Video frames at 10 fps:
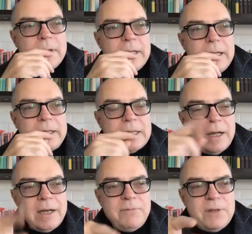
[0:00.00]
it
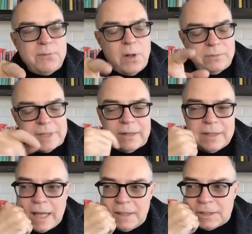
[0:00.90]
kind of evolved now,
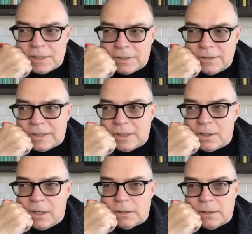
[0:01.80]
and this is
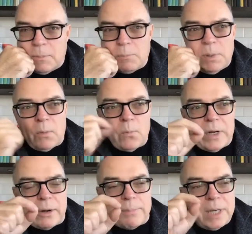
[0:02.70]
going to seem a bit
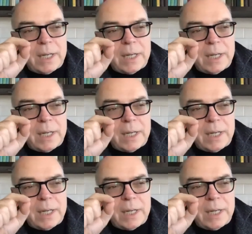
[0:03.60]
weird, but